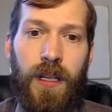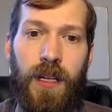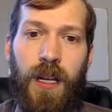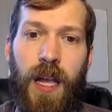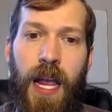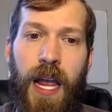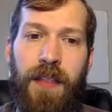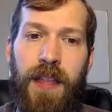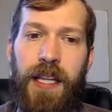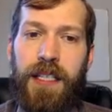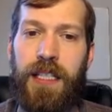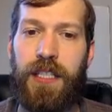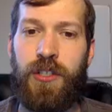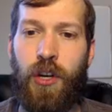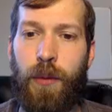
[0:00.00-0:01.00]
and then
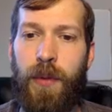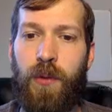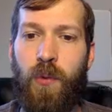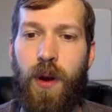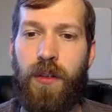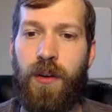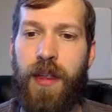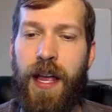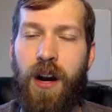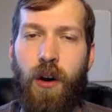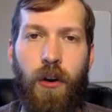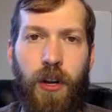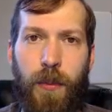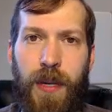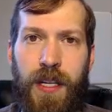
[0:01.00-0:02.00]
determine whether that
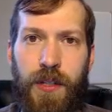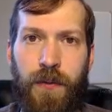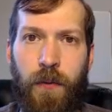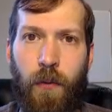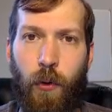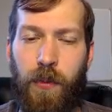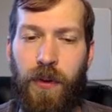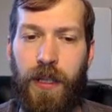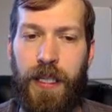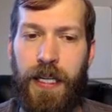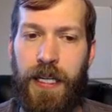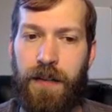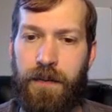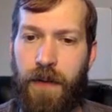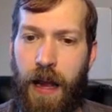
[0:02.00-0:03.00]
argument is formally
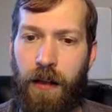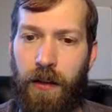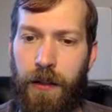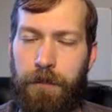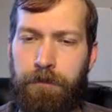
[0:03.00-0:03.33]
invalid.